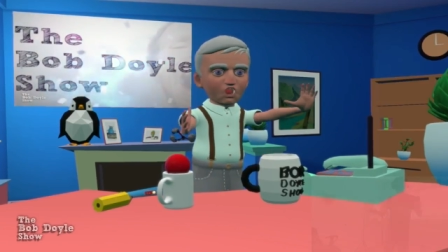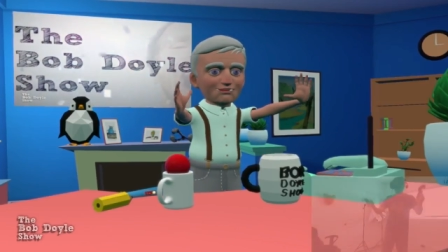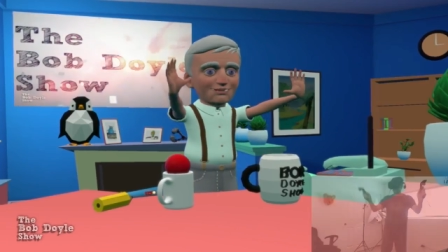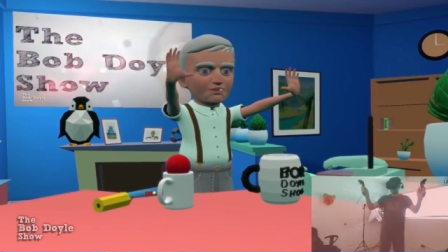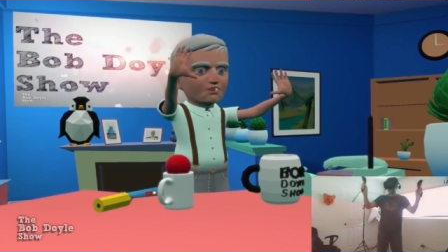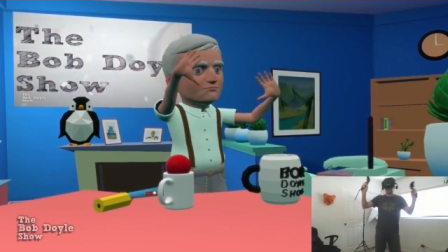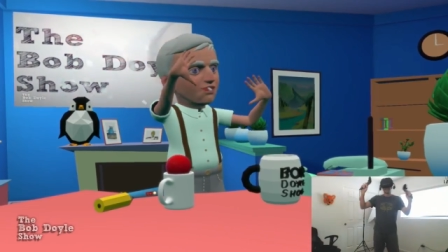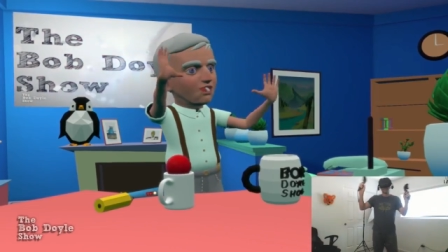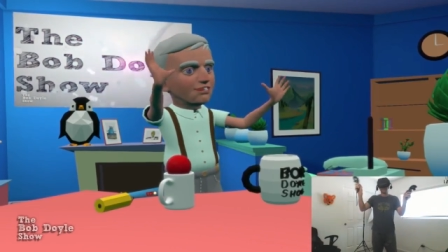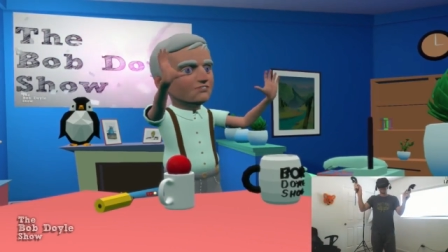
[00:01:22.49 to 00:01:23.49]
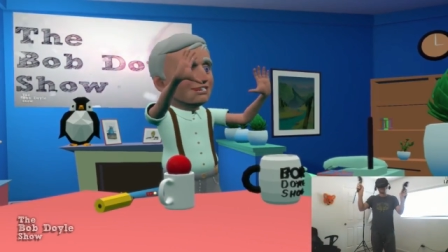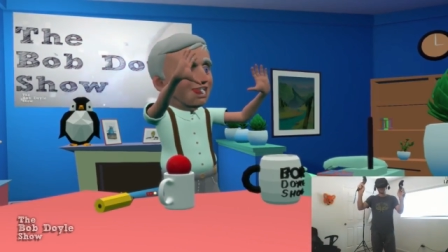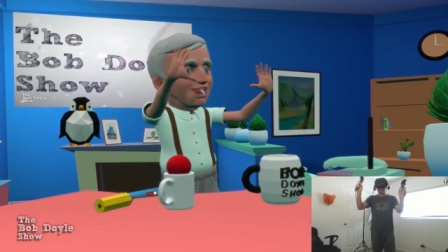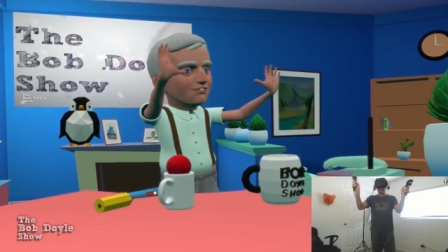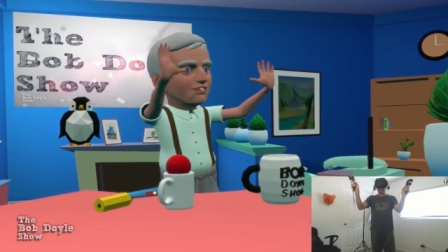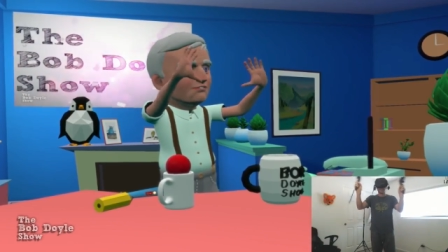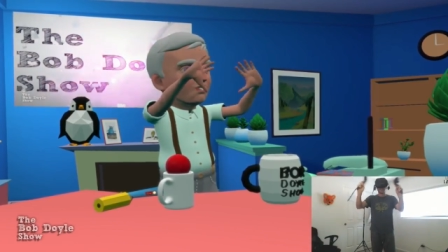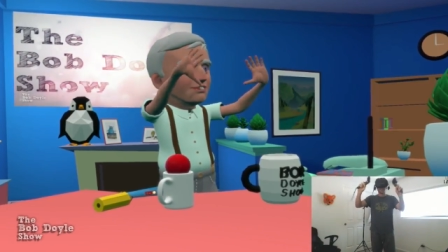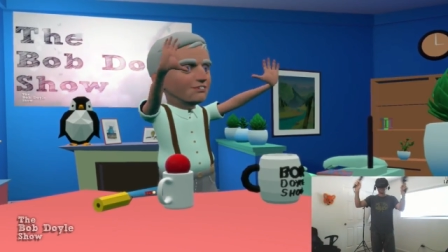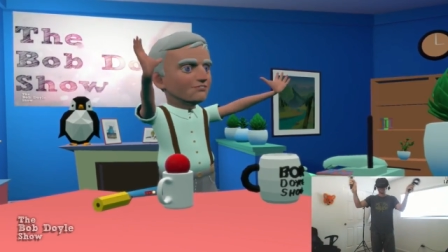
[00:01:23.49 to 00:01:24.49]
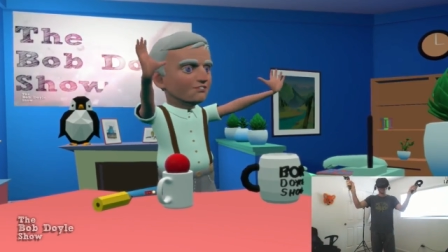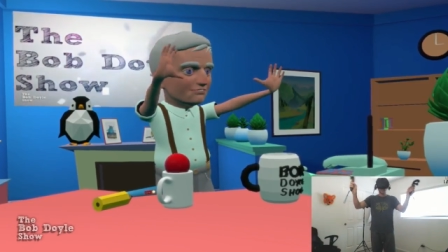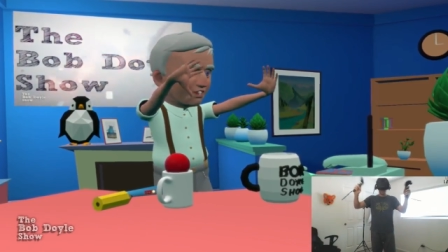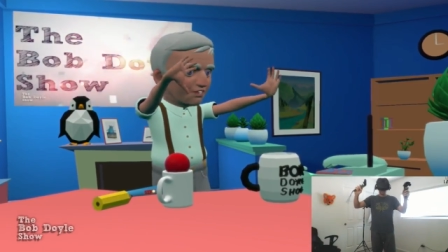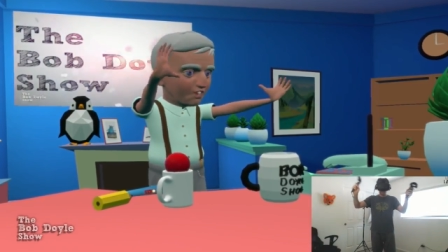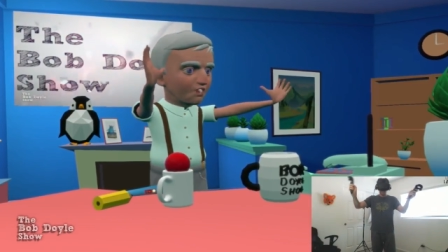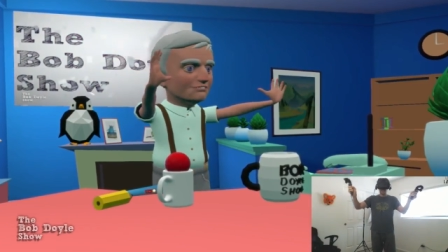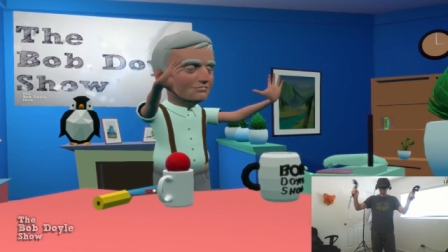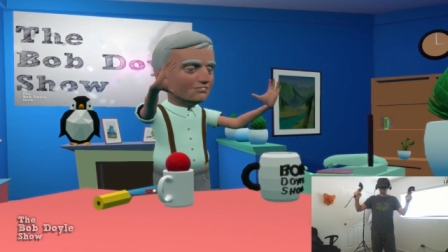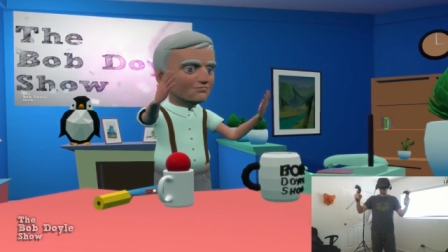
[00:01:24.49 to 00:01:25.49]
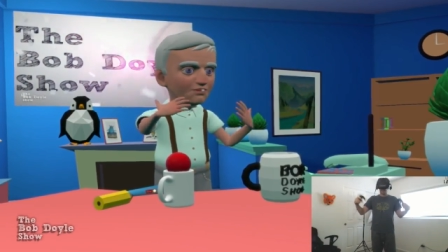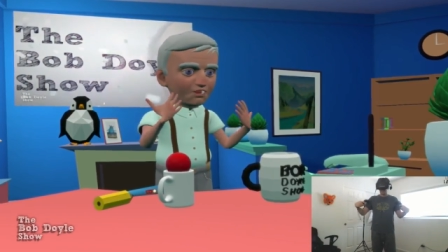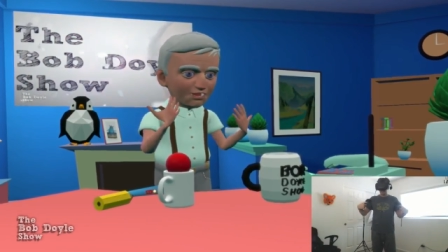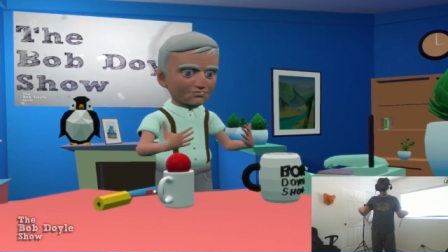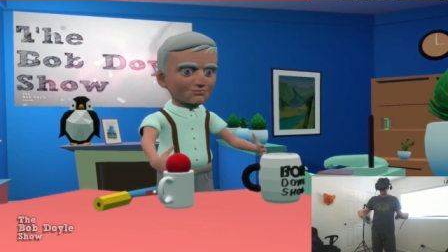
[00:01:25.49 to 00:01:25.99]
Go ahead and show me. I'm waving to you. This is me in my,